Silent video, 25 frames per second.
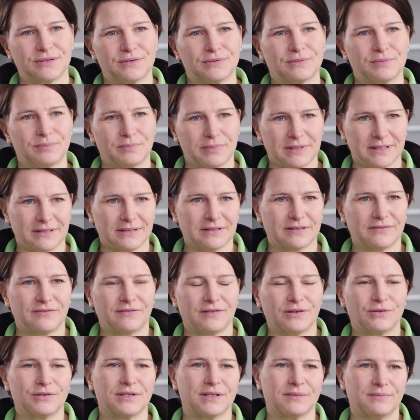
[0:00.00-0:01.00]
to build
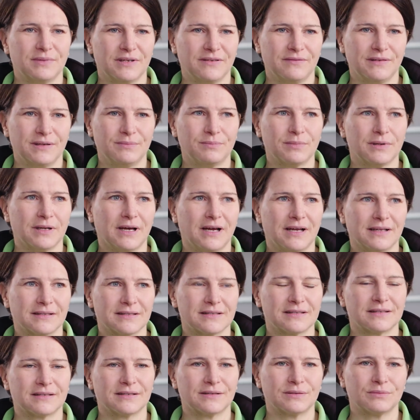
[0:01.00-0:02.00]
floating PV
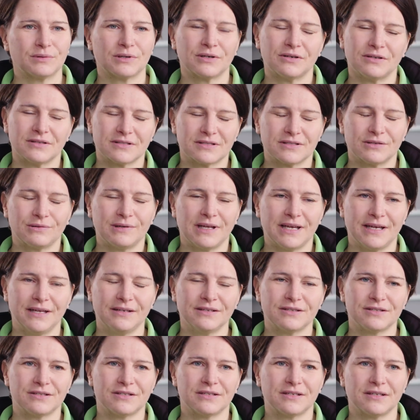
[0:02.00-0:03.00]
plants uh, because solar
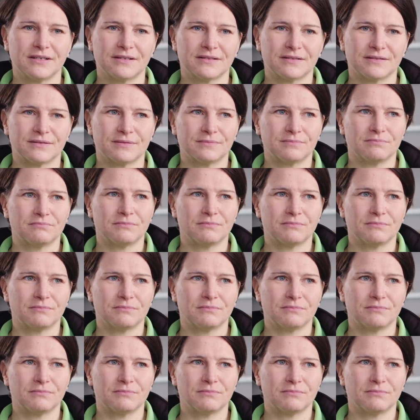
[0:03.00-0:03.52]
energy is a